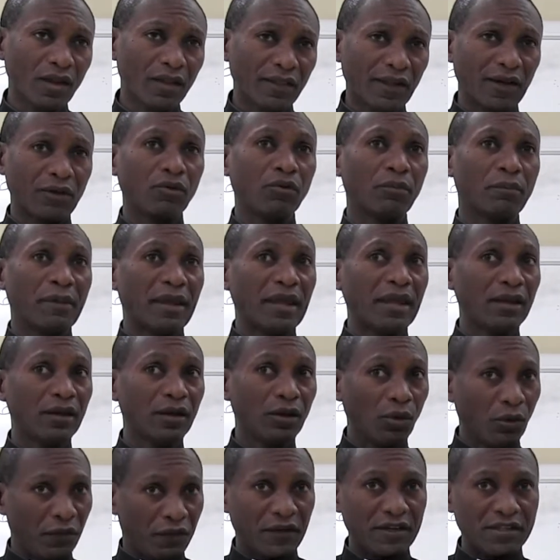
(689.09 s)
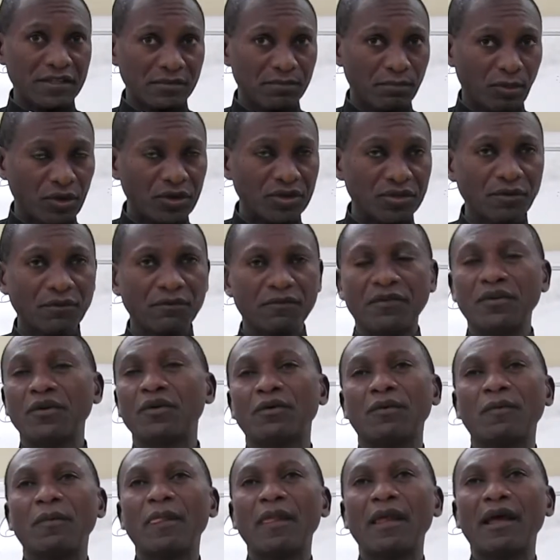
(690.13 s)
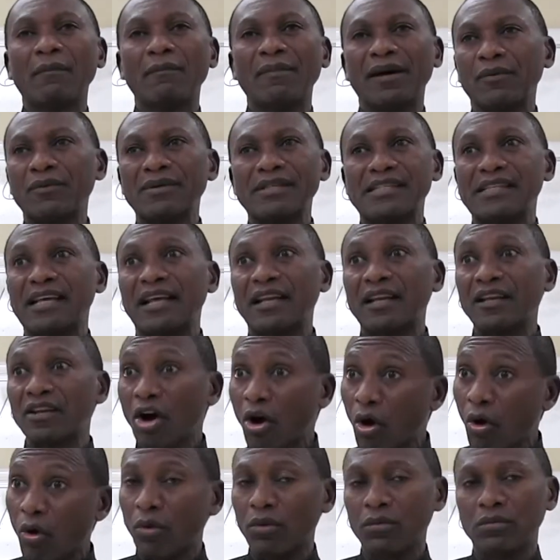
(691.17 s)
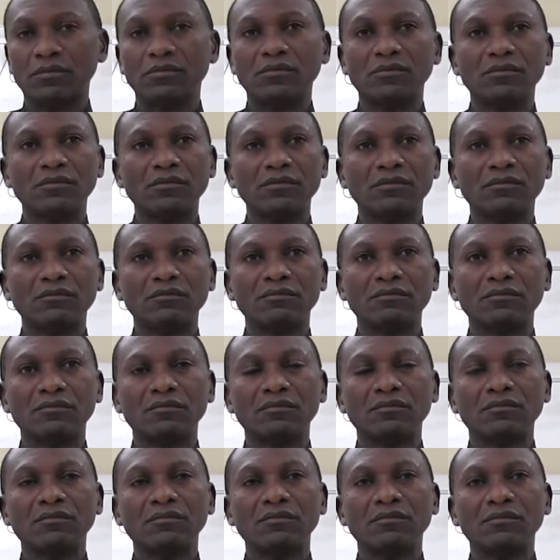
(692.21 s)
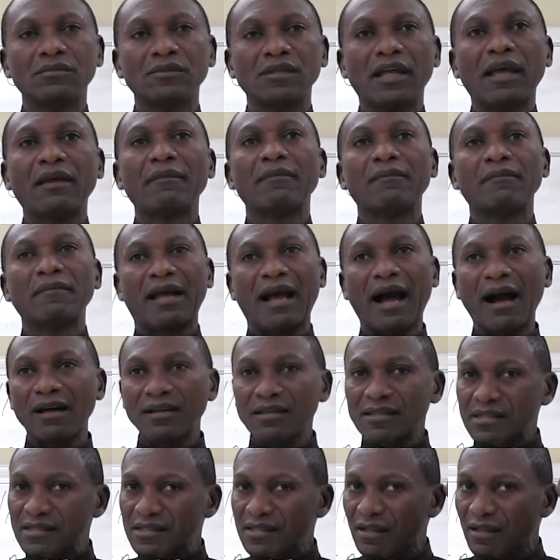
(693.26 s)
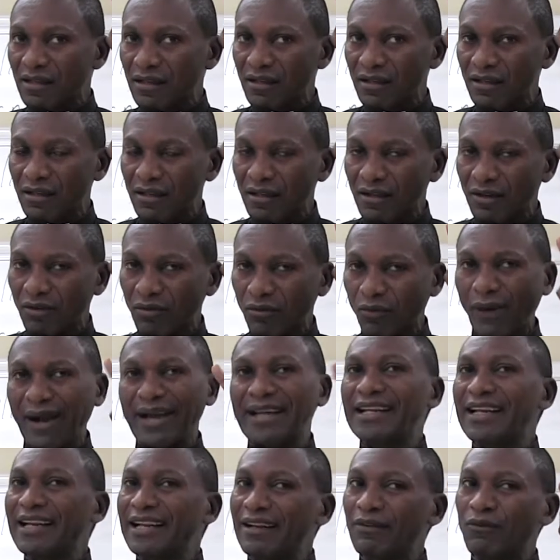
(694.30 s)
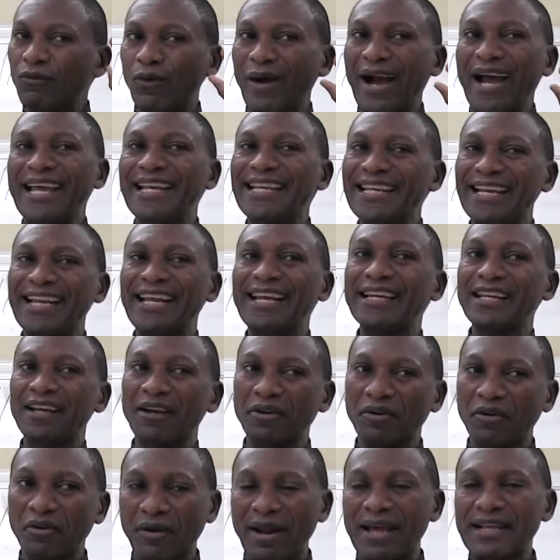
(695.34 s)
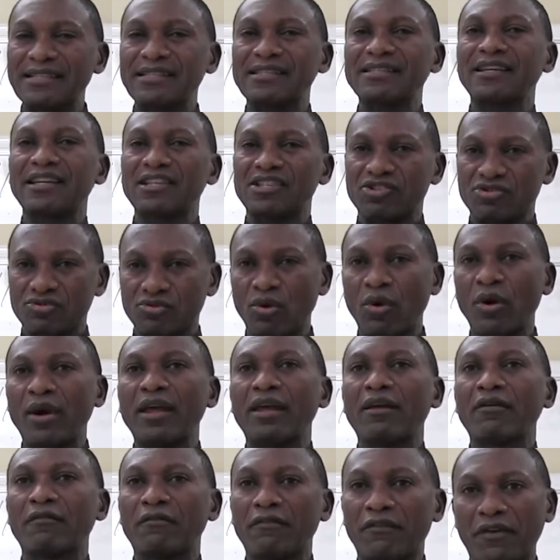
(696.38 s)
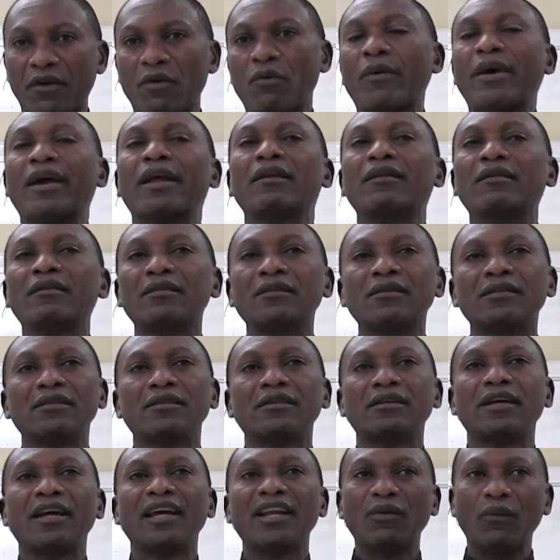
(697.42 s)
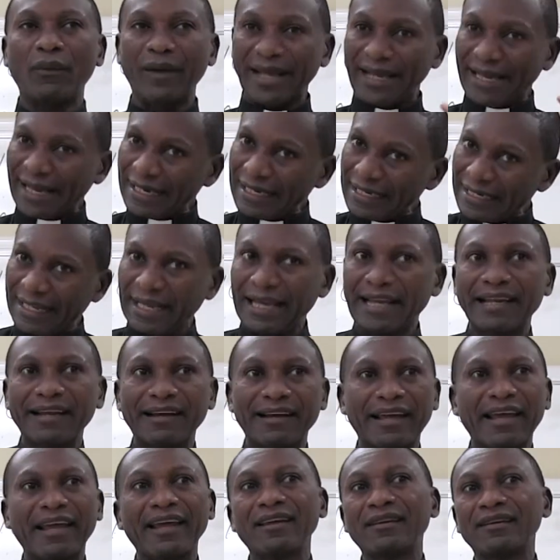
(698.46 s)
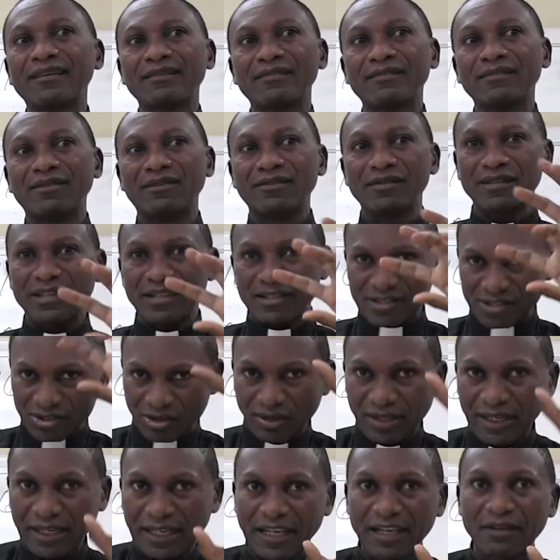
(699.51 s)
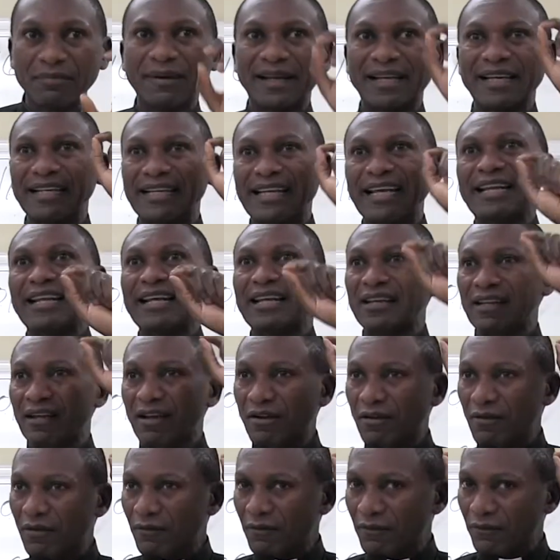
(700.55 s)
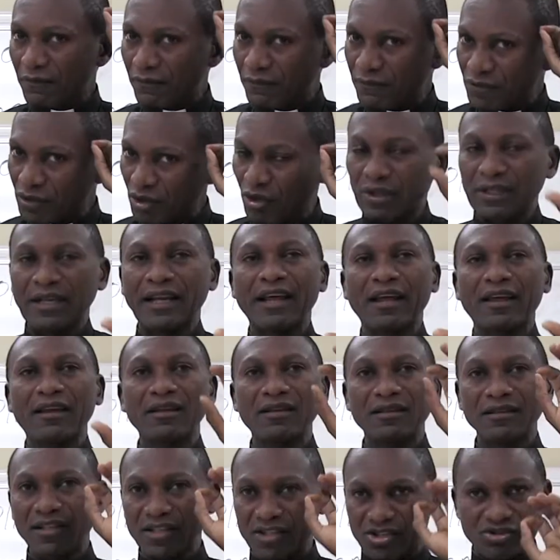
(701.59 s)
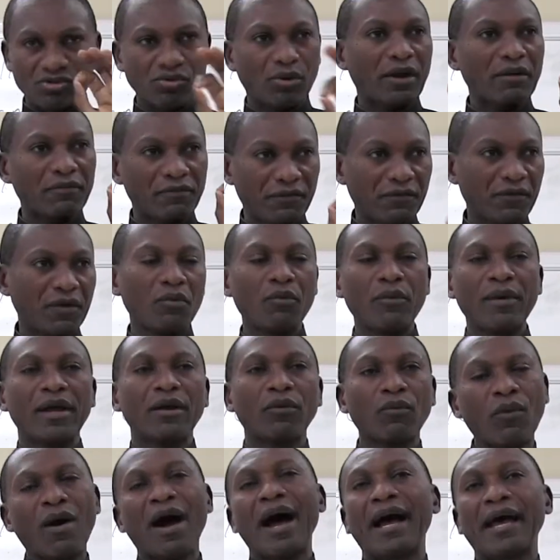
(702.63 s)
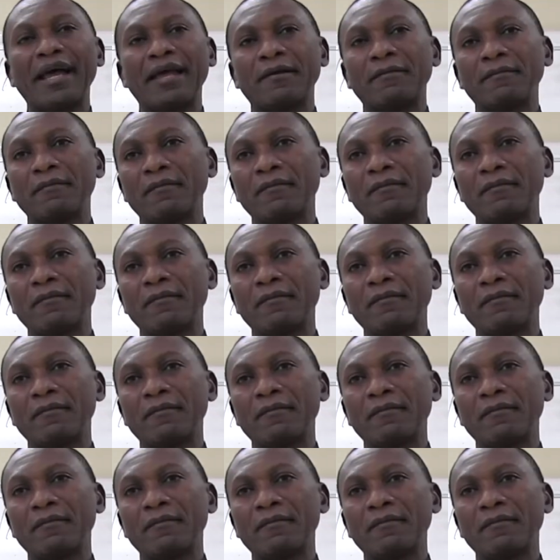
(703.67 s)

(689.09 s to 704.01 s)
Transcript: That will be Luther's point of view. But we said no. Okay? Because why, did, why didn't grace destroy free will? It weakened it, okay, you know, distorted it, but it didn't totally destroy free will. Why?